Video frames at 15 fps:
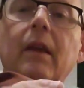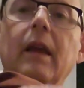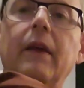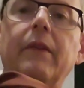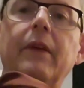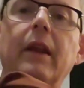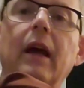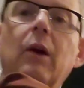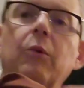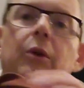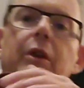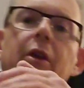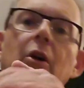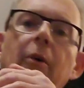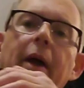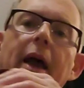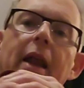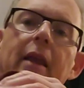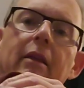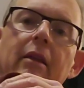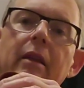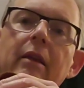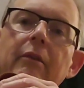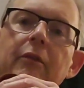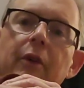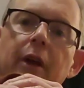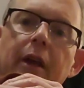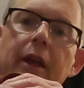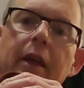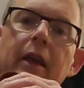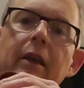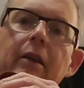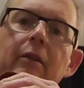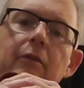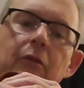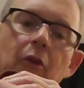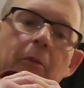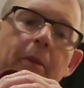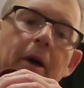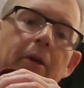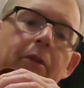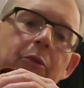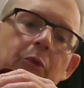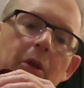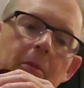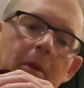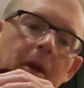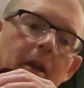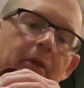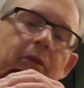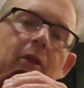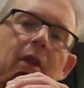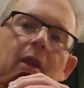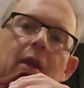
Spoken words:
and then I would go at it again for about 3 minutes,